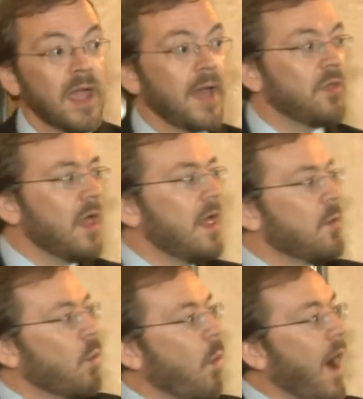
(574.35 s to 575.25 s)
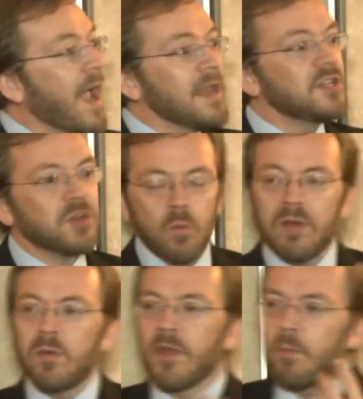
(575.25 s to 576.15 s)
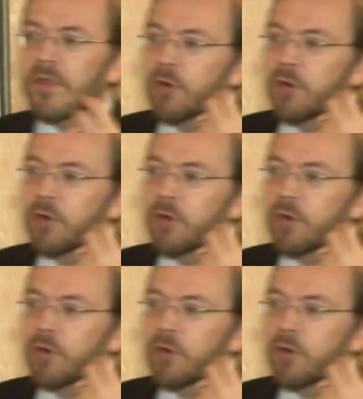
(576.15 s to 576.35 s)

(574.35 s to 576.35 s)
And the